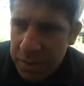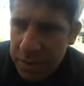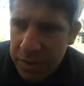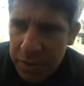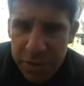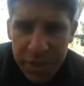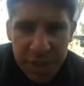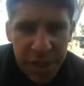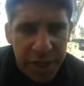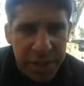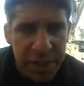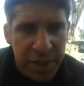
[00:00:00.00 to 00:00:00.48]

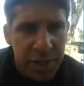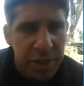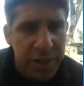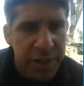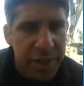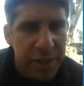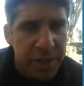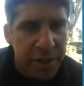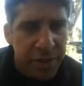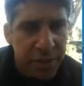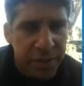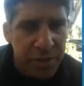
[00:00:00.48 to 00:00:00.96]

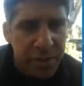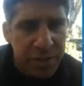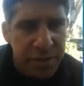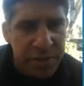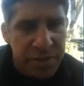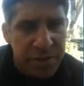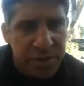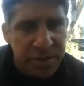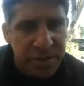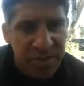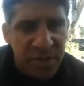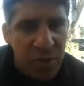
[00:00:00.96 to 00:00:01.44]
scuttling across
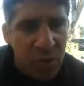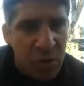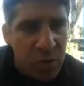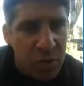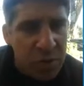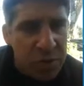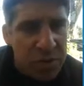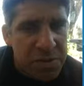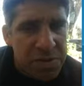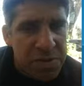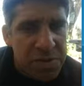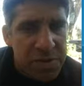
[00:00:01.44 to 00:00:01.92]
the
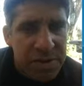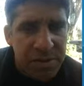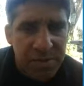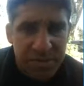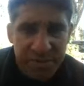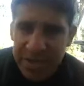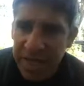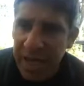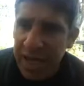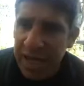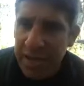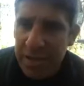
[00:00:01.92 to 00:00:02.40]
floors of
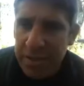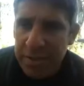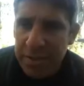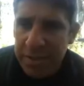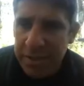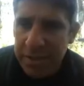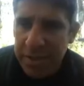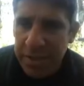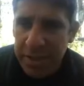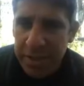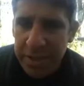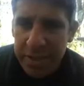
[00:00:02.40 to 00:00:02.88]
silent
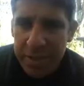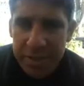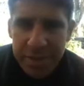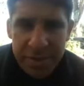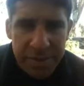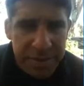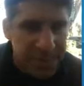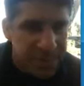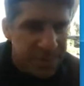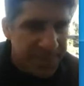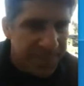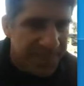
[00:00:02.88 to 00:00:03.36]

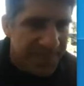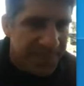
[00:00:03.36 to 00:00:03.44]
seas.